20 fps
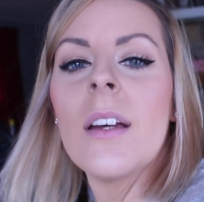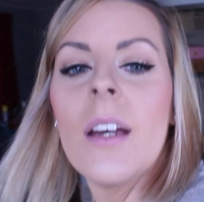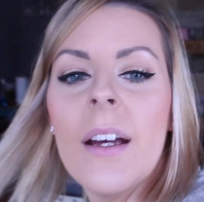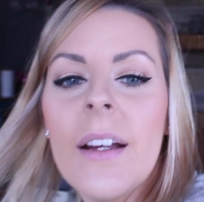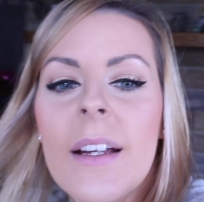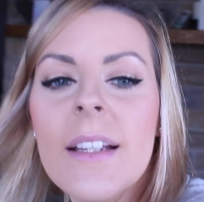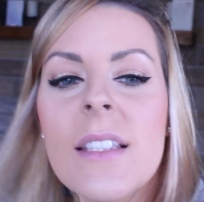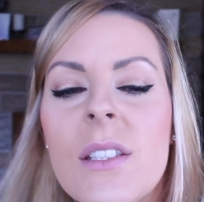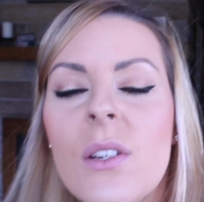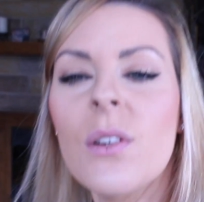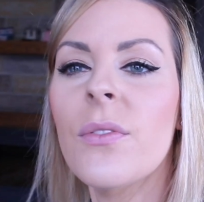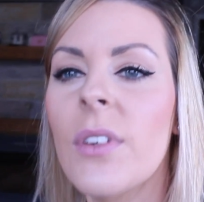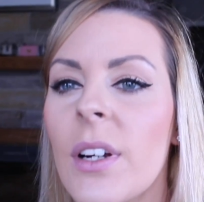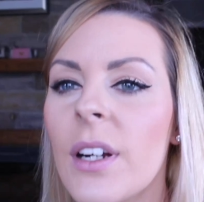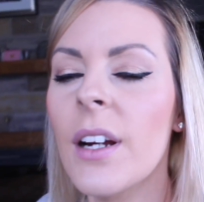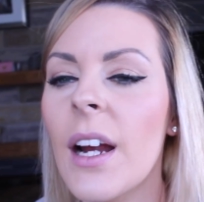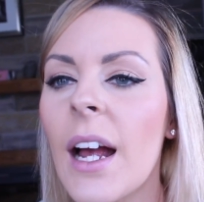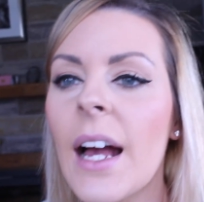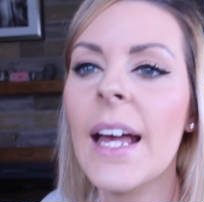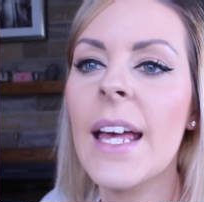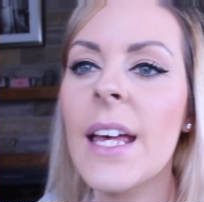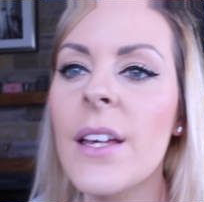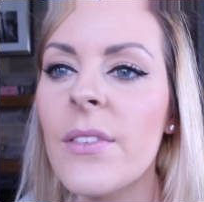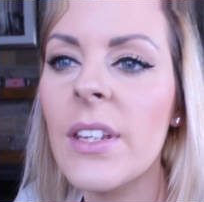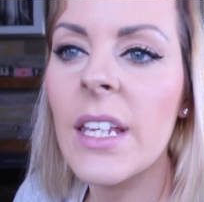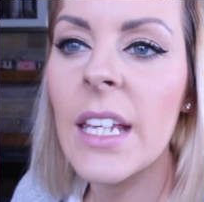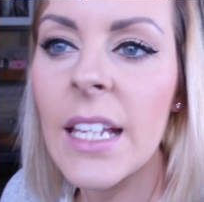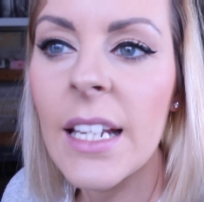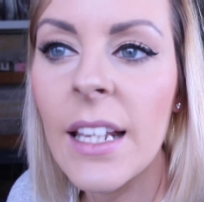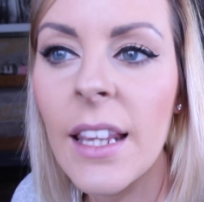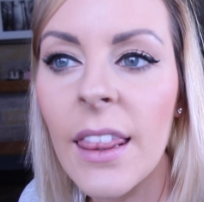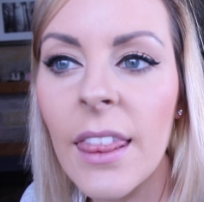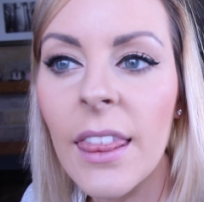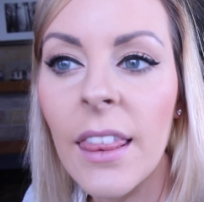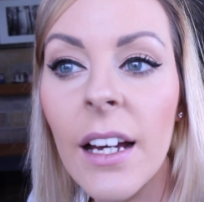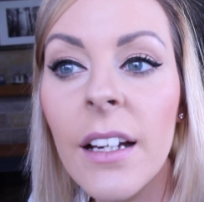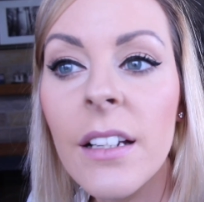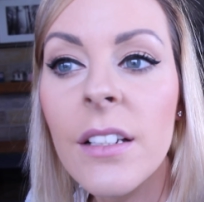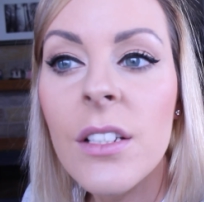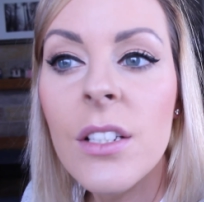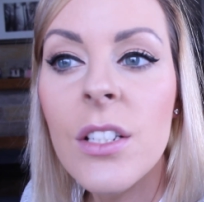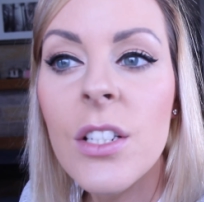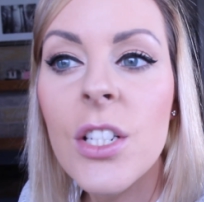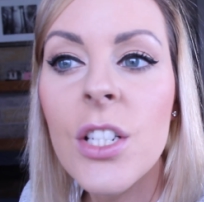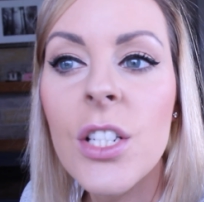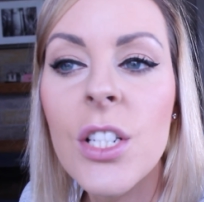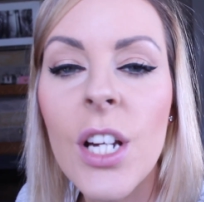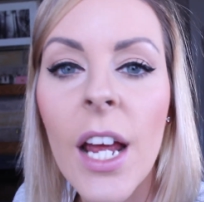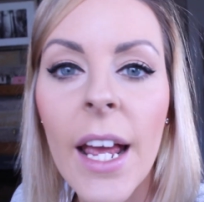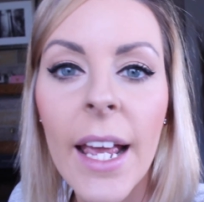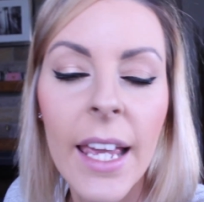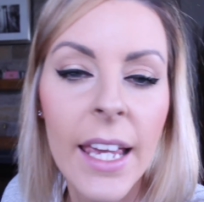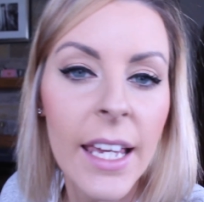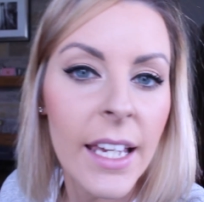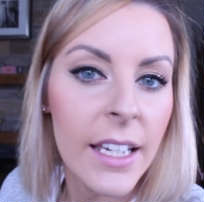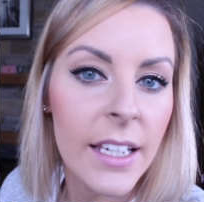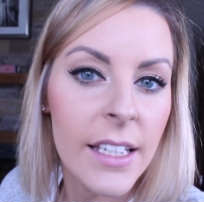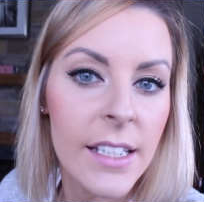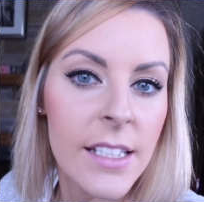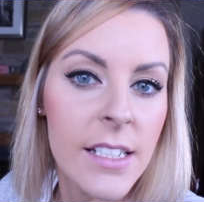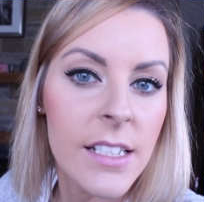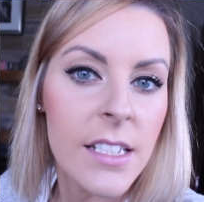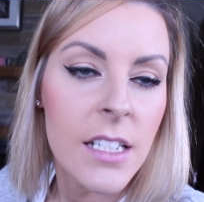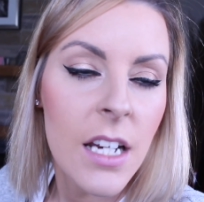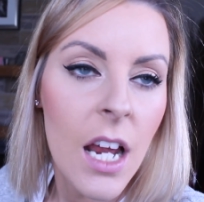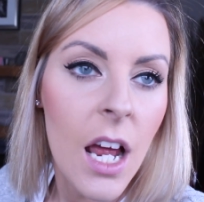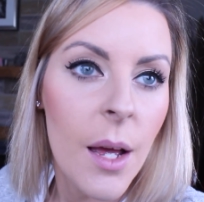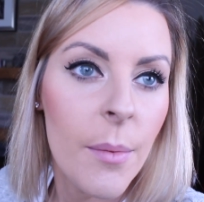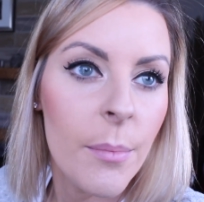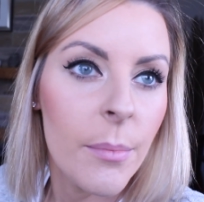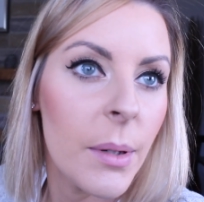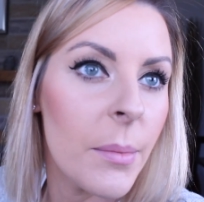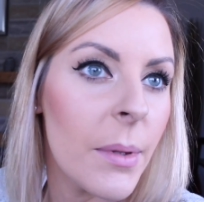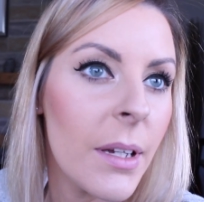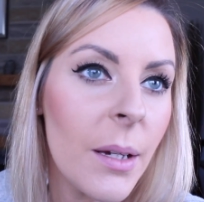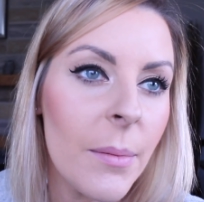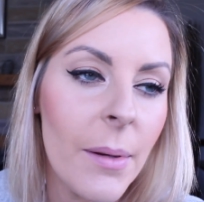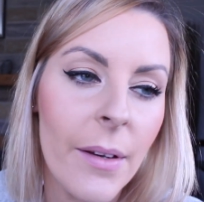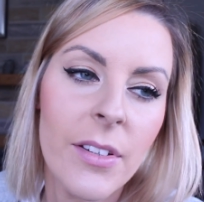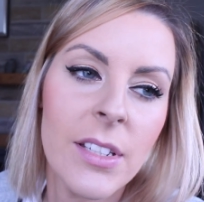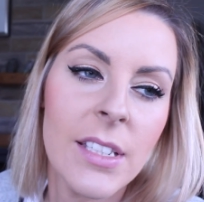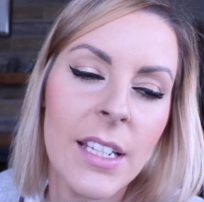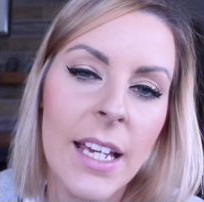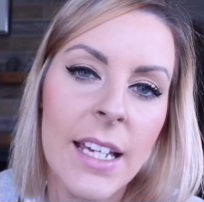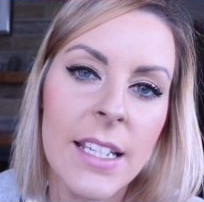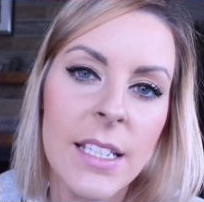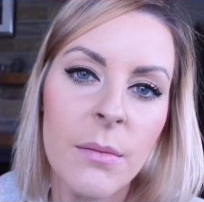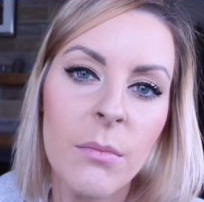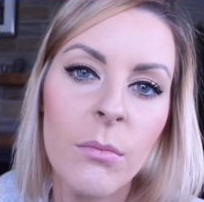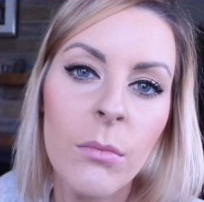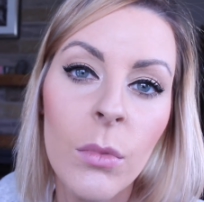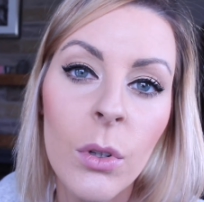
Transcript: Alright, so far I have eaten lunch and my makeup obviously hasn't